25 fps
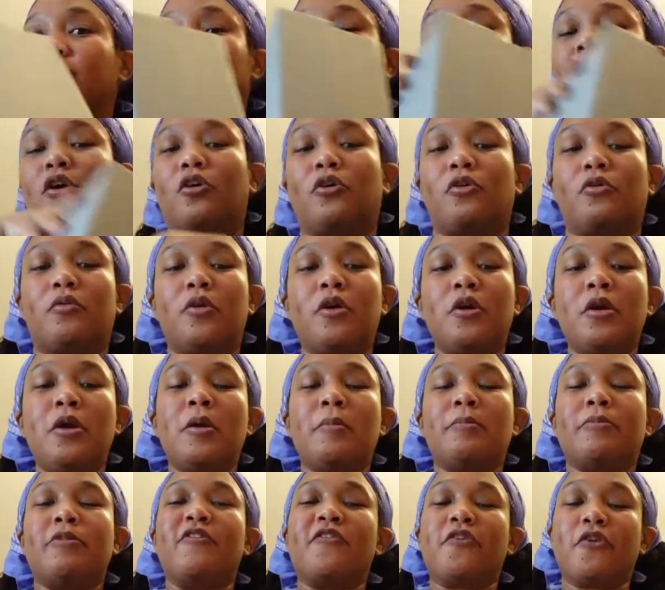So
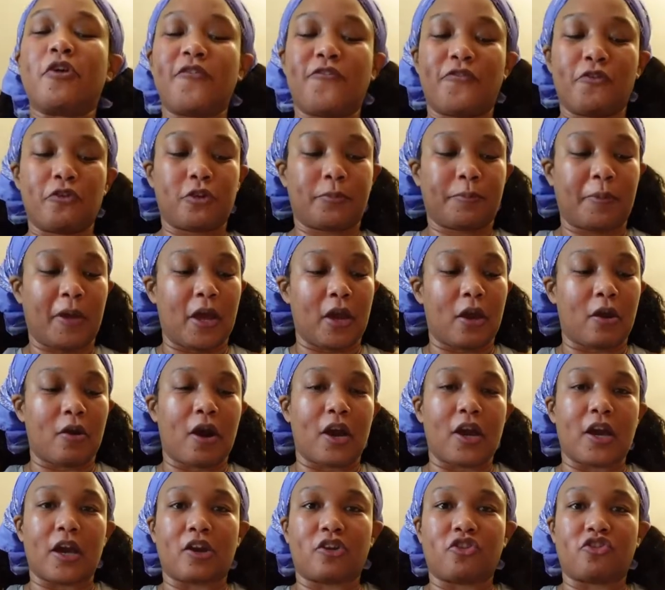the very first pair
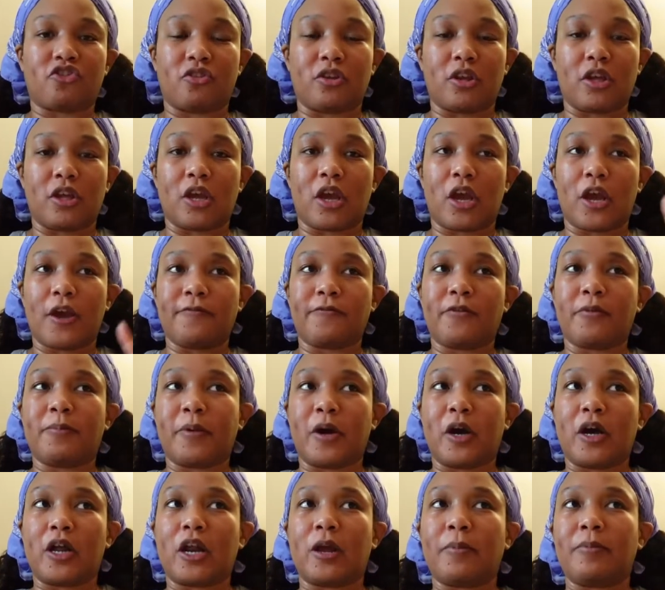I actually ever
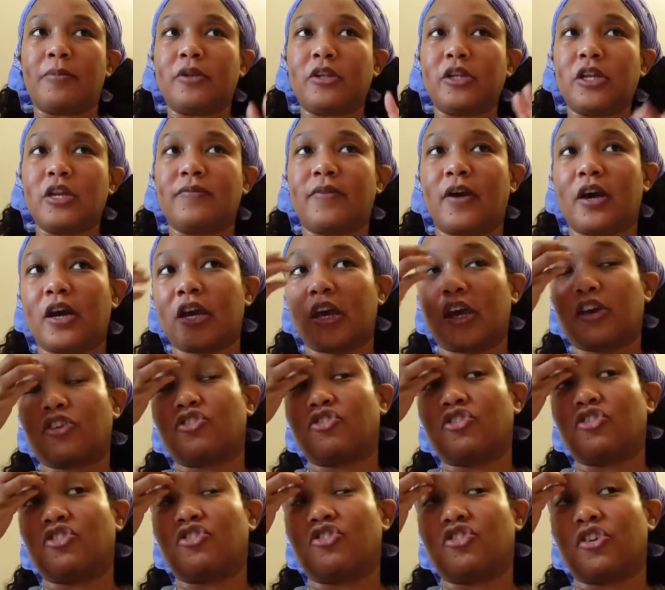bought, I believe I
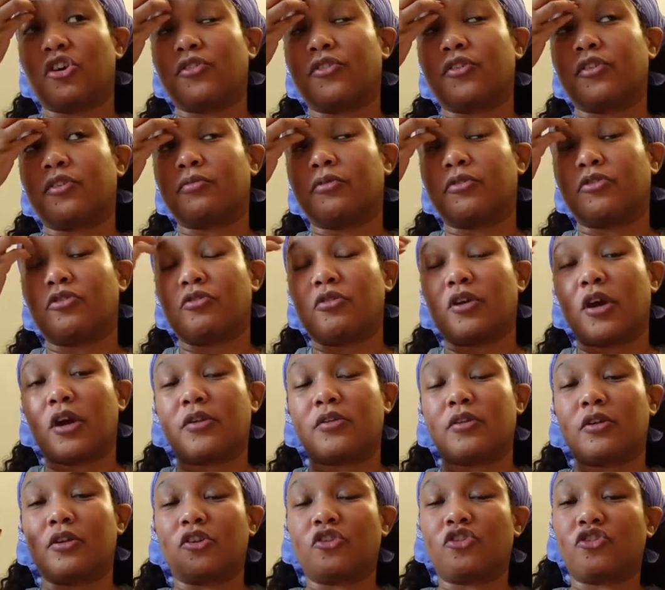actually shared this with you
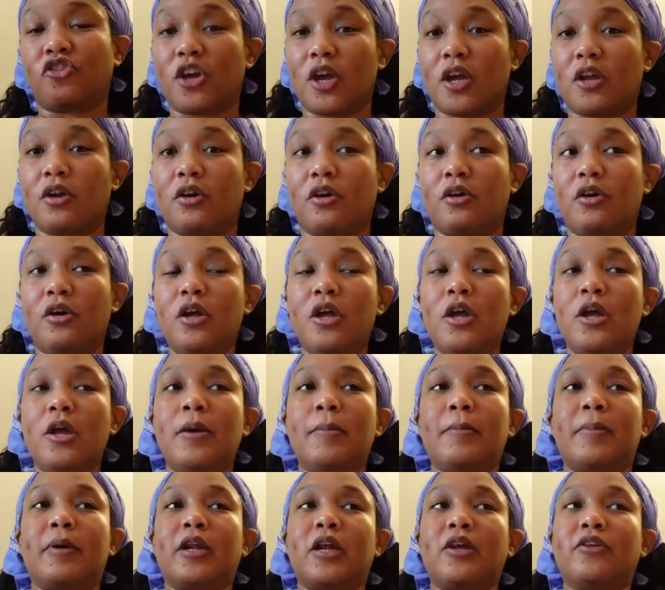guys on the channel,
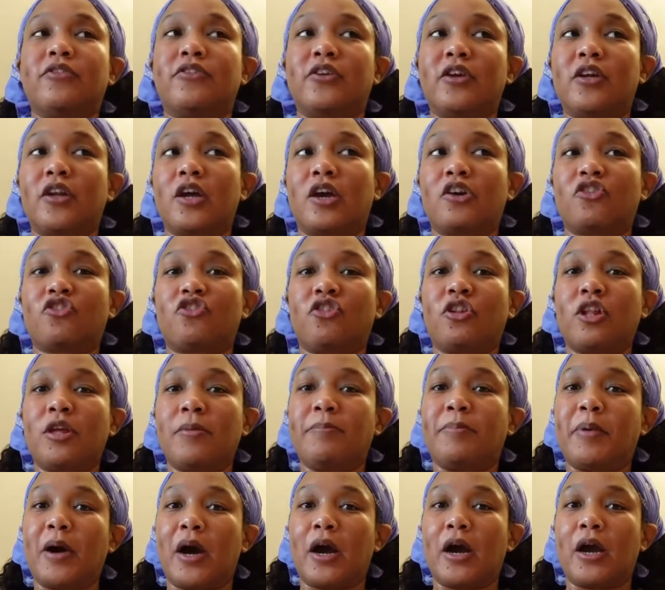but I did actually
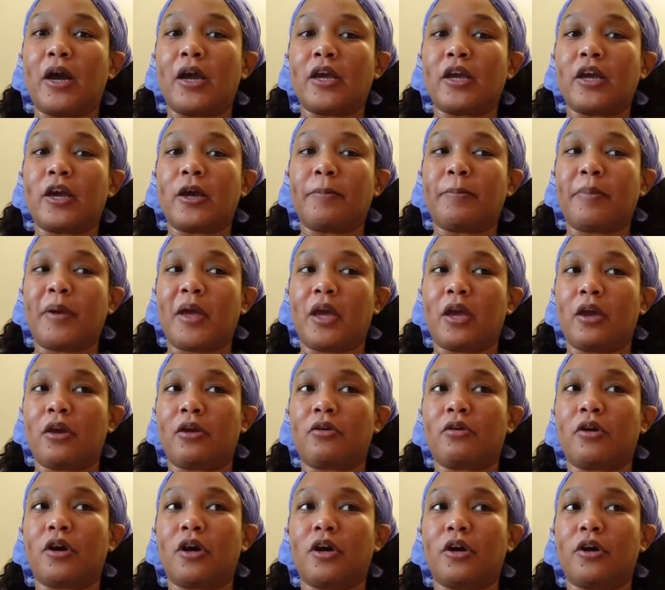buy a
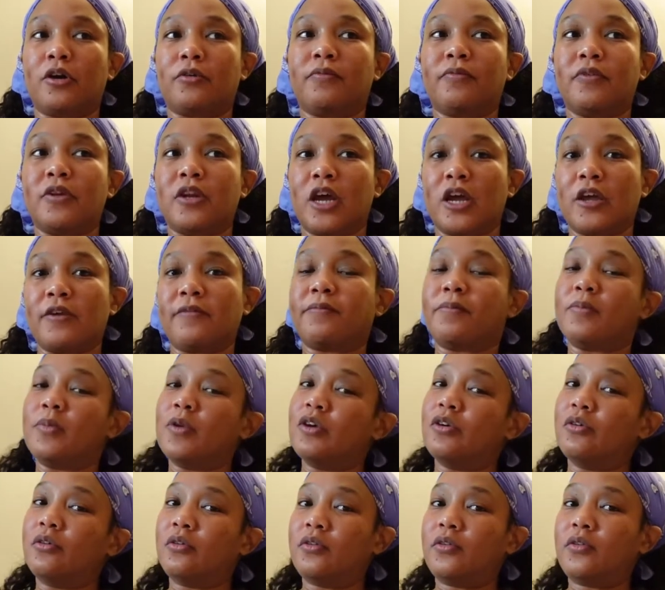pair of knife
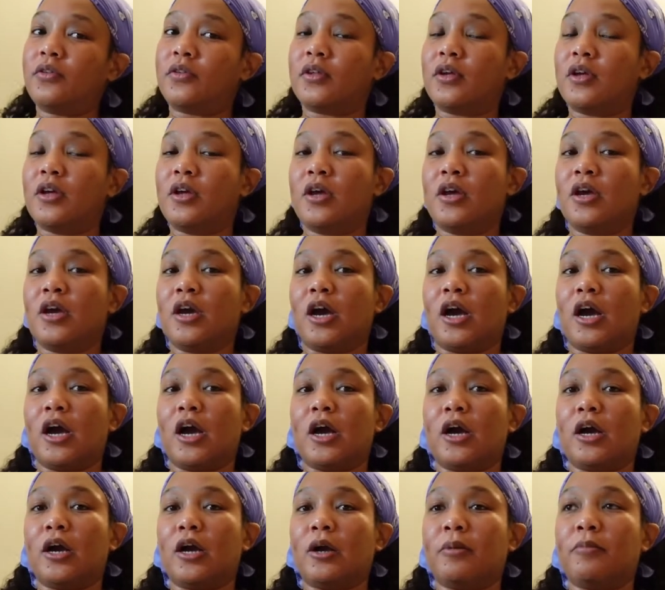mules
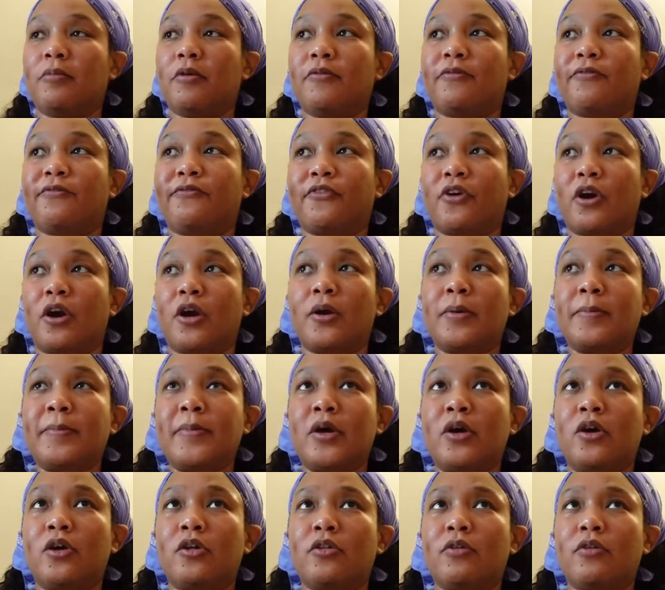um, from